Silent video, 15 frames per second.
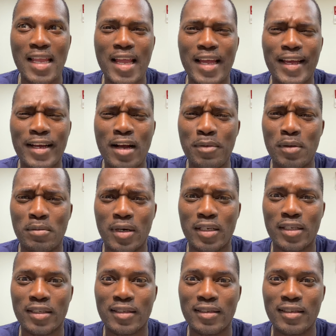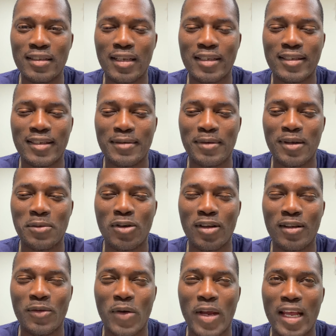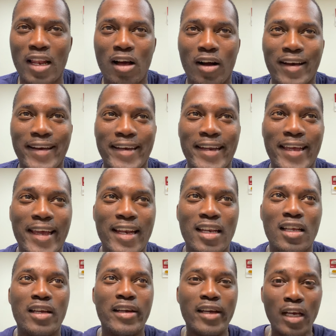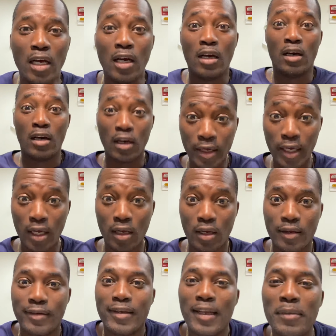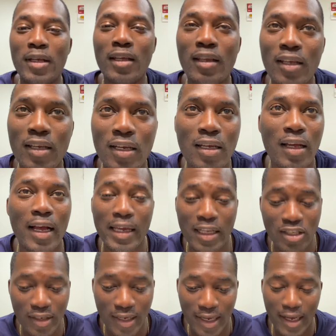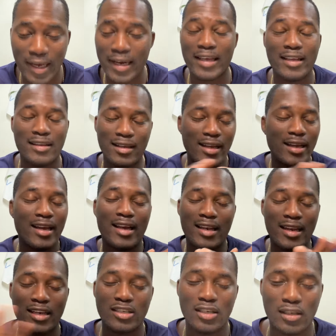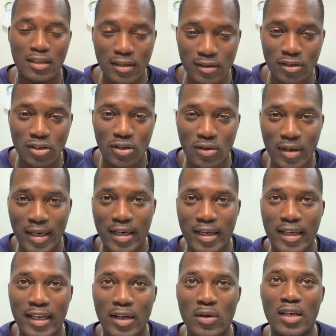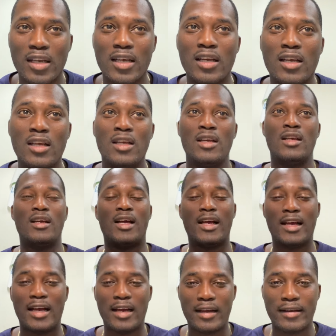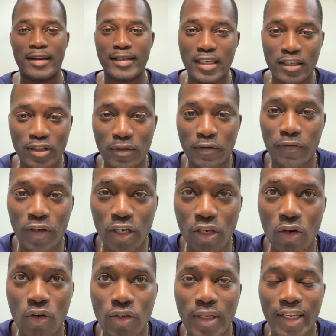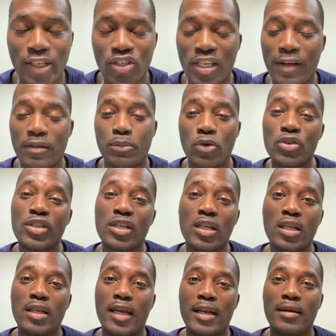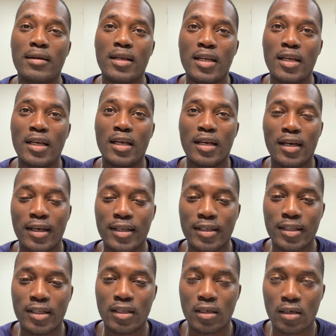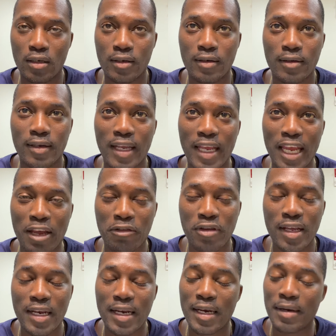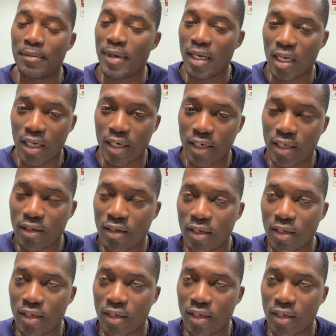A couple months. It's actually been way longer than that. Okay, I got a lot of shit. I gotta get out there. I did some videos. I just haven't posted it yet, cause the area that I'm in